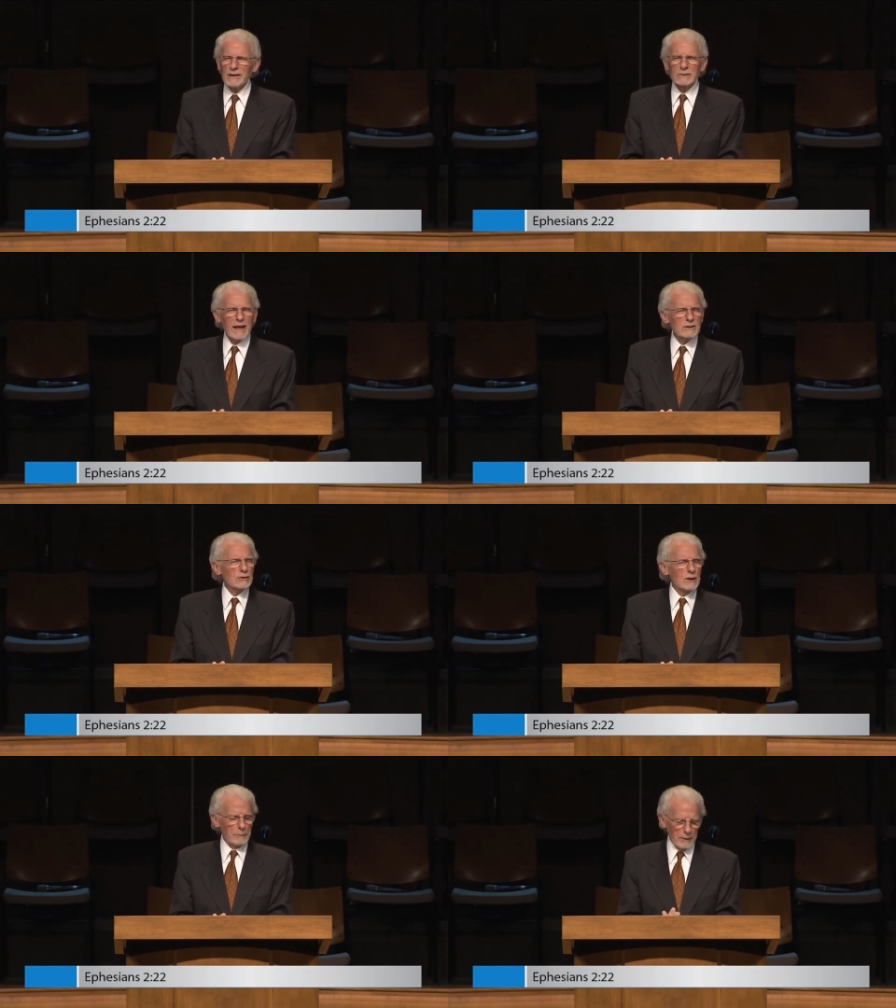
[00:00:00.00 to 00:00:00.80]

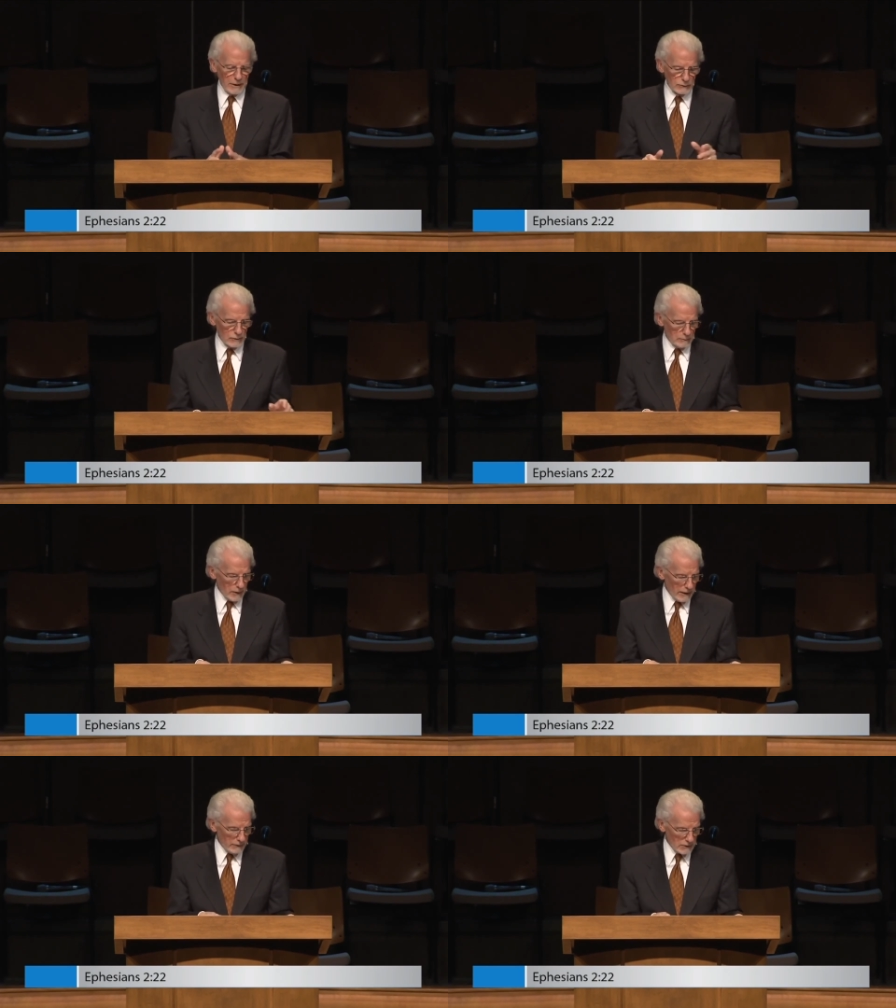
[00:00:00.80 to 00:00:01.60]
foundation of the apostles and
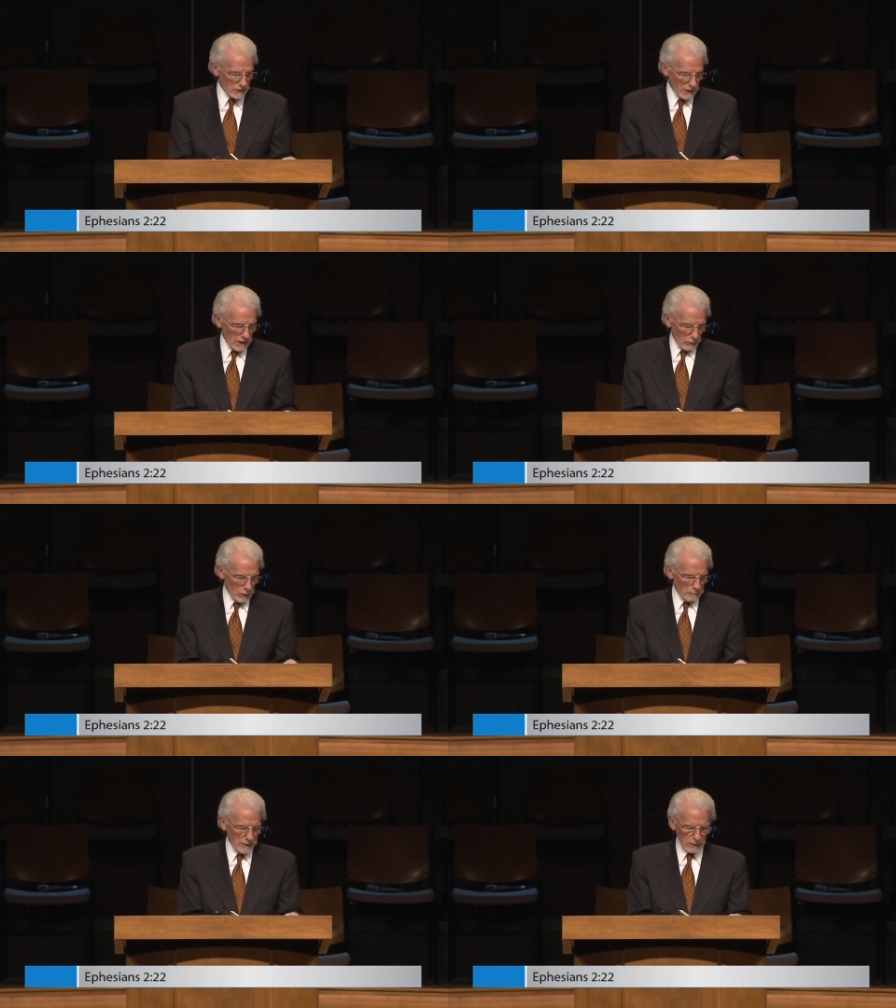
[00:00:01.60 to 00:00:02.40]
prophets.
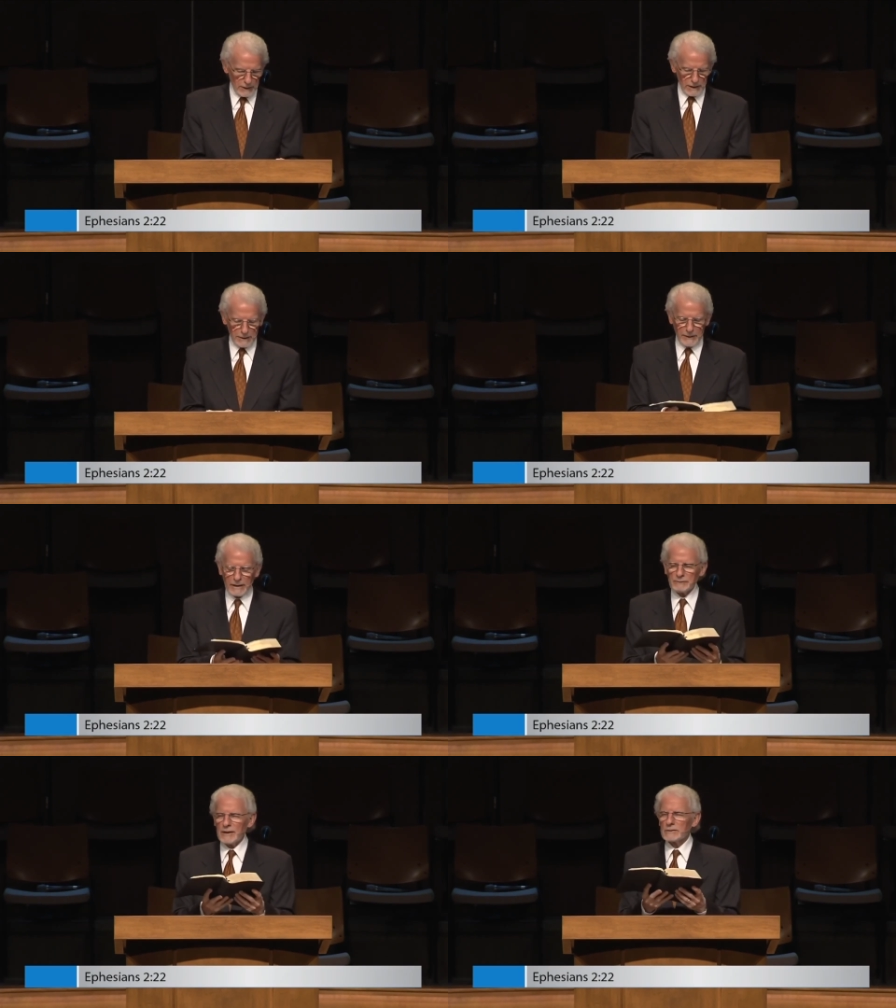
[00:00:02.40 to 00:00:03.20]
We're building on
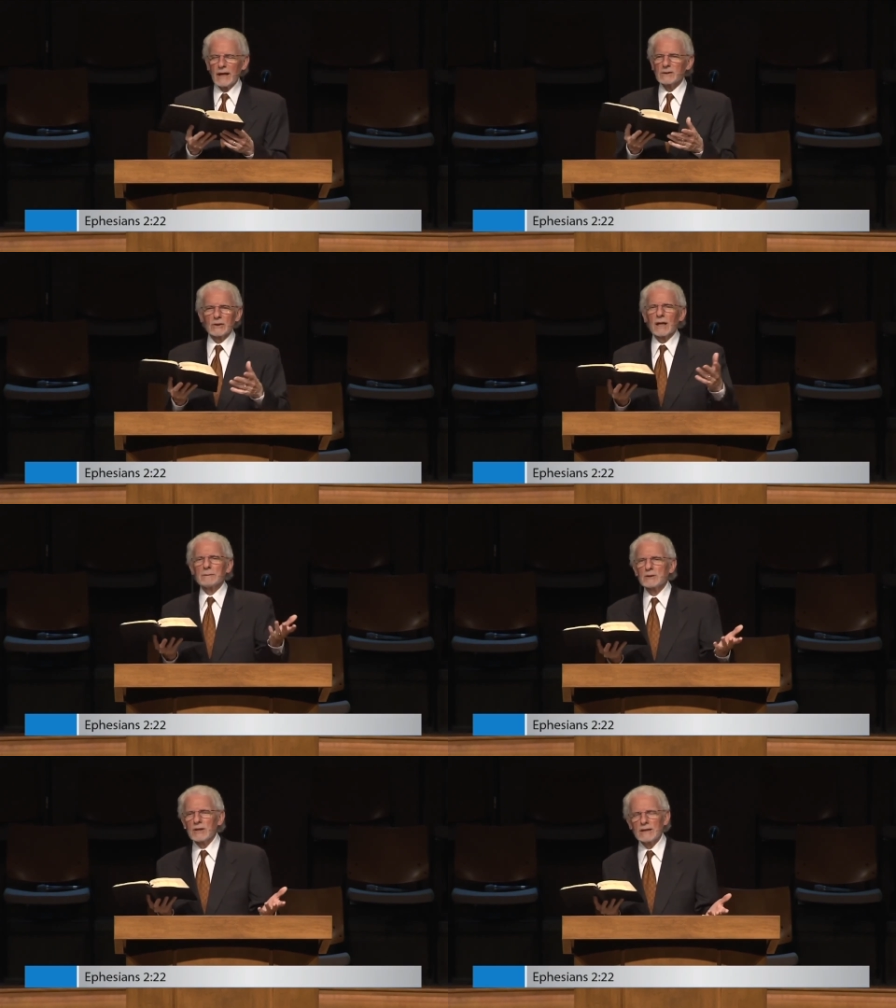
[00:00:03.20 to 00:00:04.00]
that foundation.
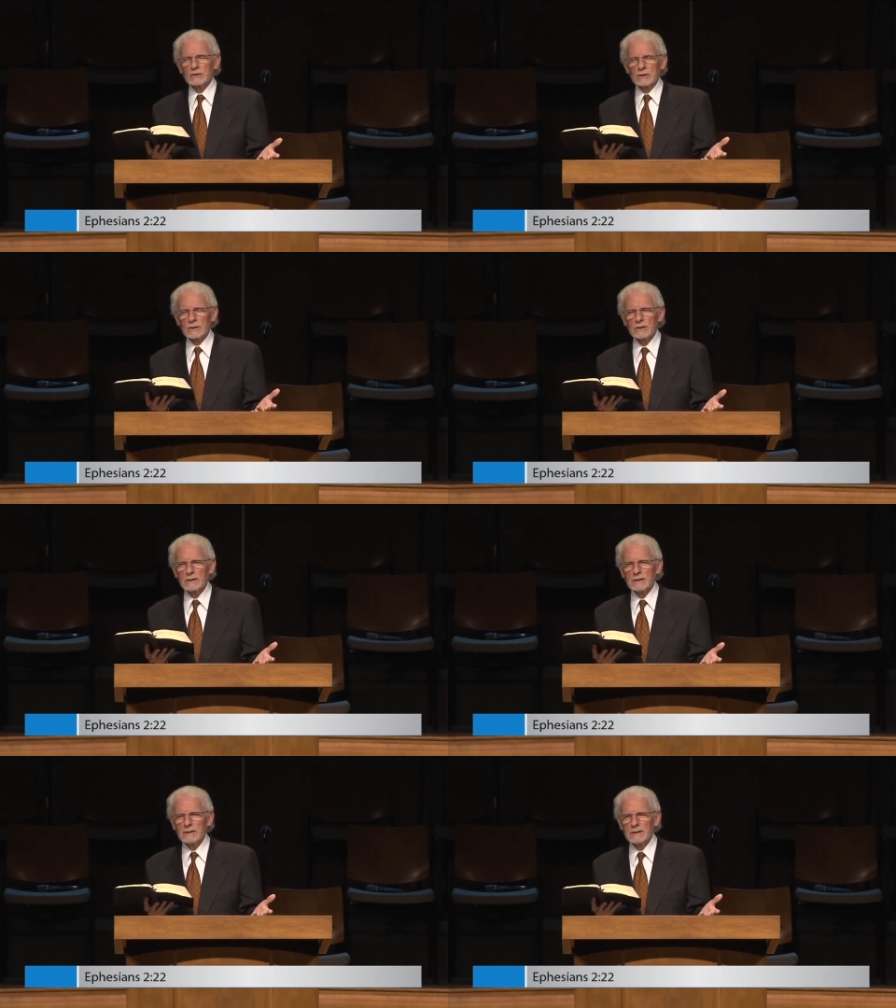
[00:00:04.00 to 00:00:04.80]
I'm a teacher.
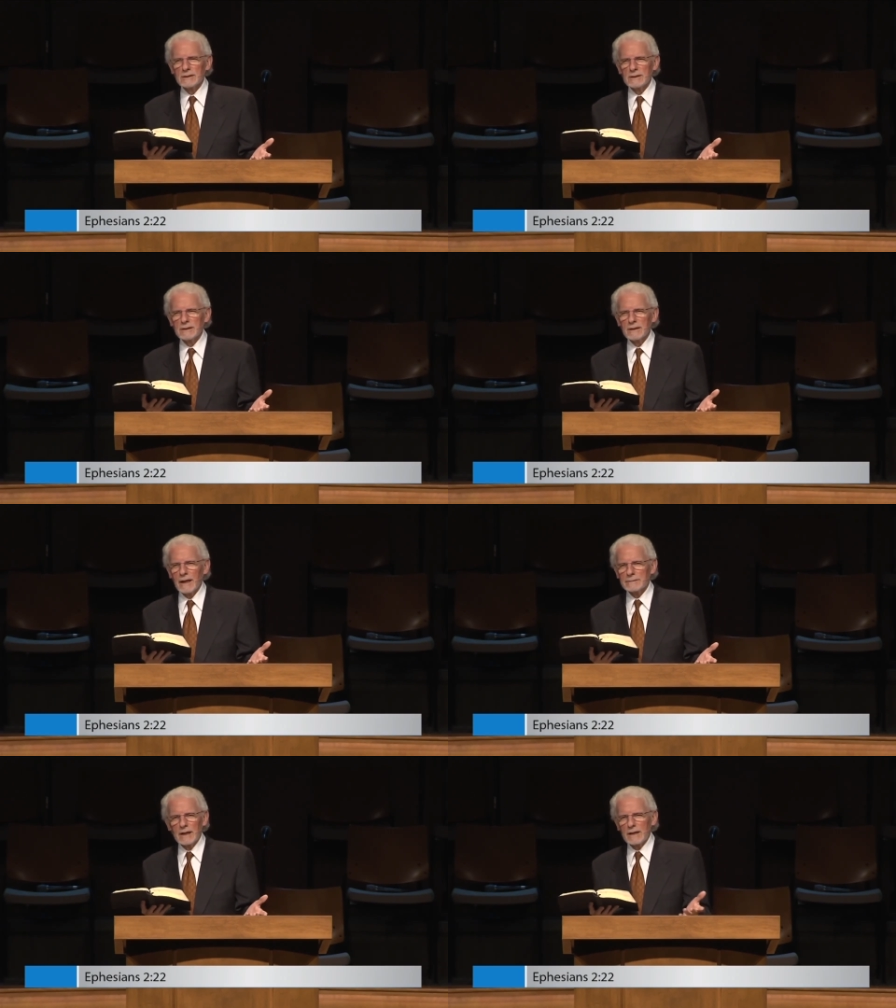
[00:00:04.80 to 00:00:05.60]

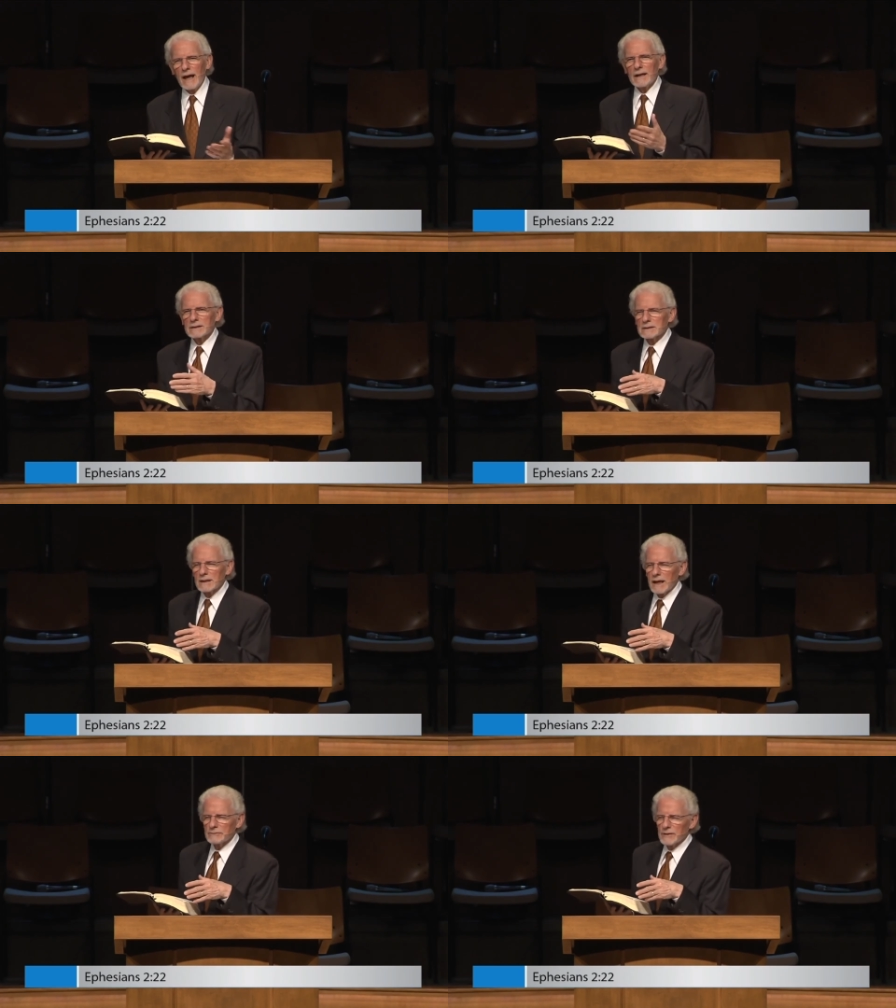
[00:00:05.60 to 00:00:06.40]
I'm not adding
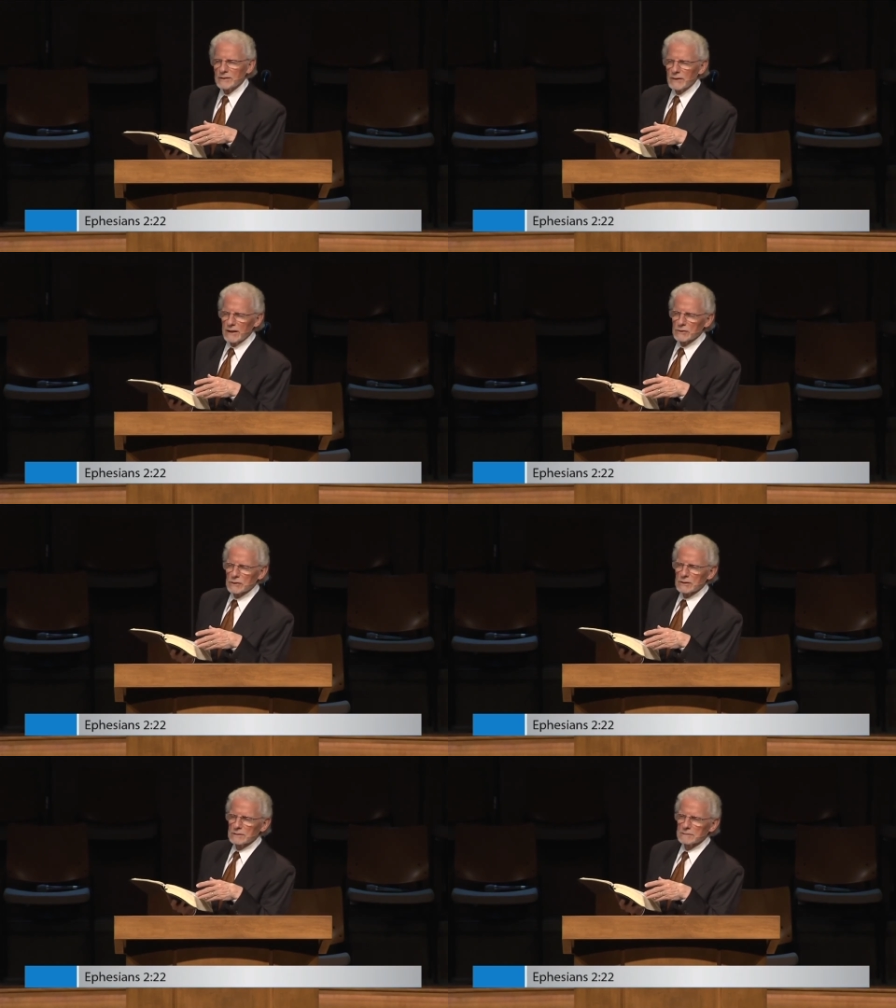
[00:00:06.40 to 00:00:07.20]
to that
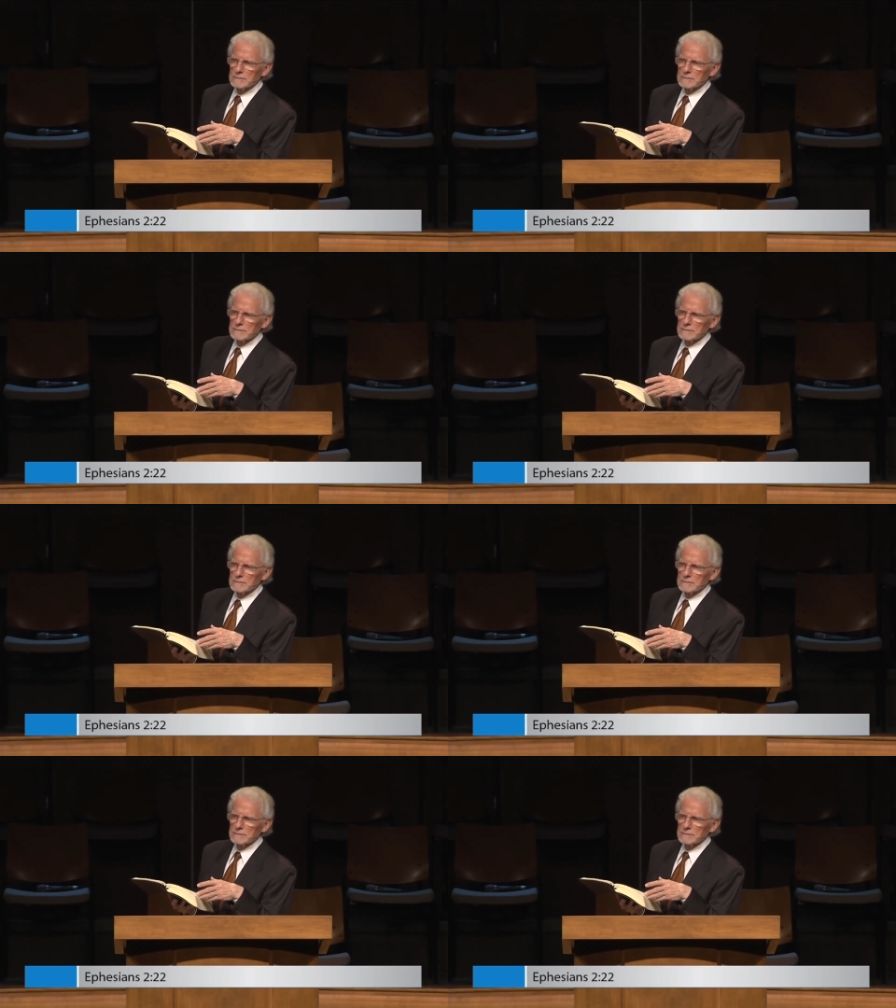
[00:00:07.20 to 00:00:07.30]
foundation.